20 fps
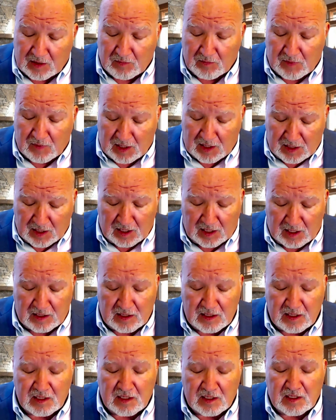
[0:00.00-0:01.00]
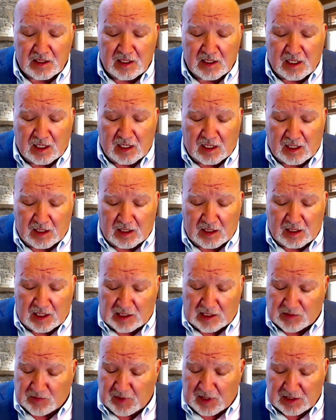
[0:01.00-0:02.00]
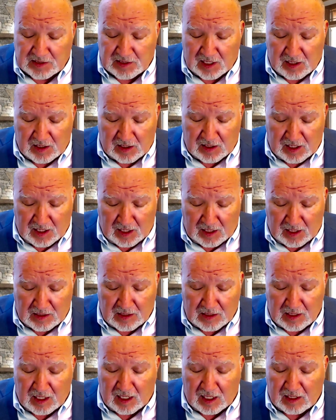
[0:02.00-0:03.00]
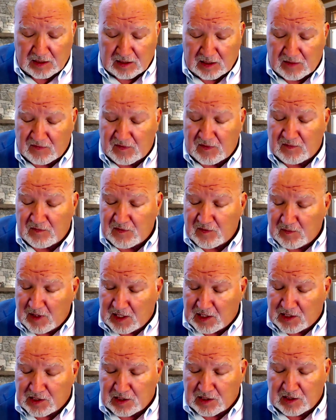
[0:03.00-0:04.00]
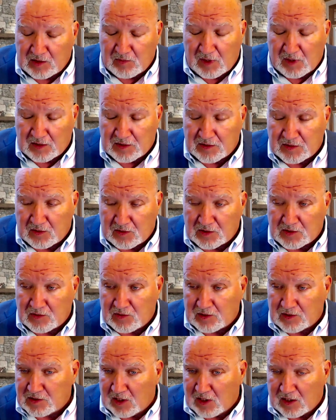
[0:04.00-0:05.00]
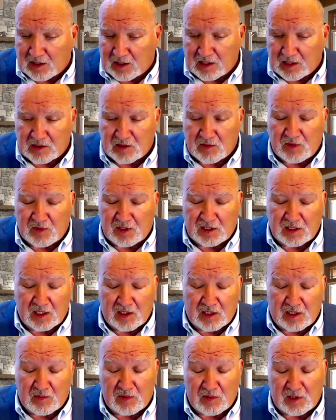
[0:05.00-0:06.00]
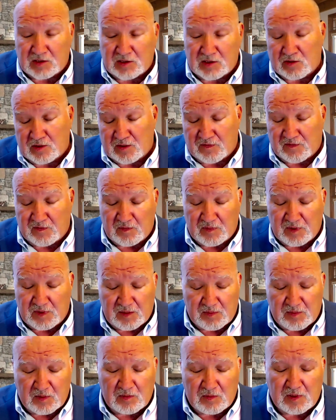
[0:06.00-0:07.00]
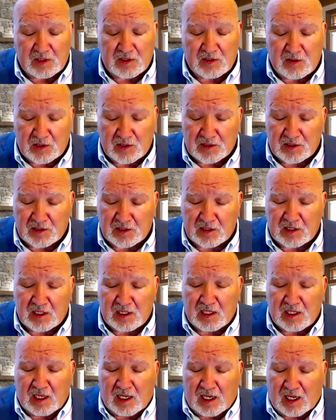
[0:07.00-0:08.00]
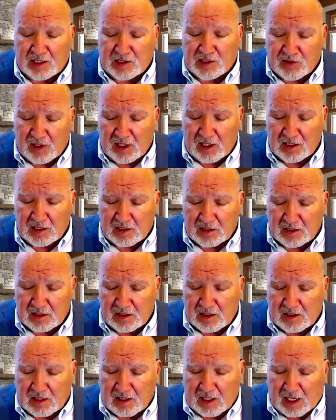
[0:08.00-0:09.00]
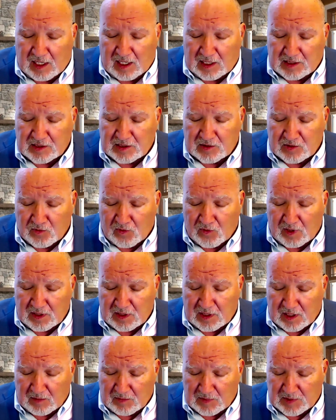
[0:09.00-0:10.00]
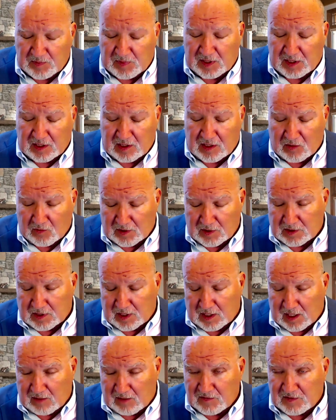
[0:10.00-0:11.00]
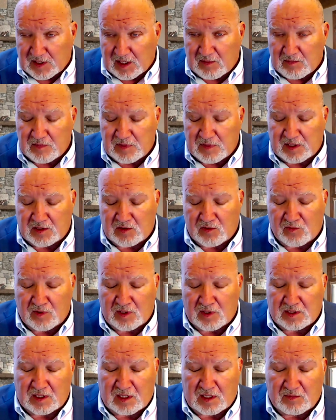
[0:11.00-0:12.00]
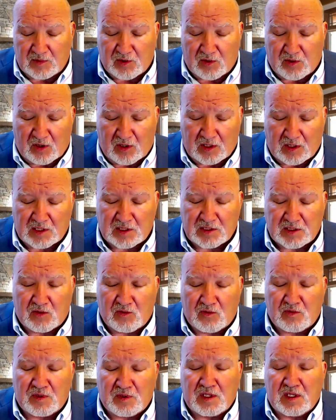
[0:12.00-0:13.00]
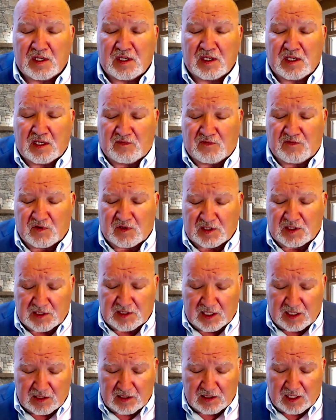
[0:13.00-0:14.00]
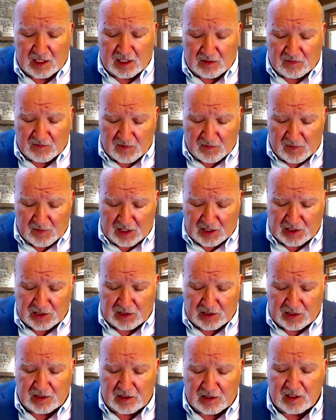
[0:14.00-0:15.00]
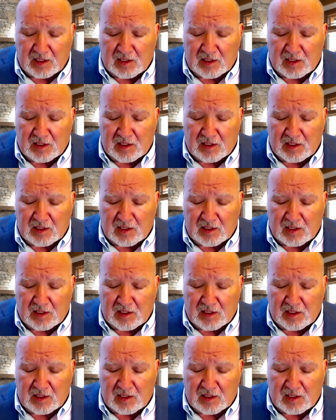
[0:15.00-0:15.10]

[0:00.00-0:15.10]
in my head as best I can and give information about those who are talking to me. They can be two different people, but usually I try to ask the one that I'm speaking with to have them be the one that I'm drawing. So if you can take that information,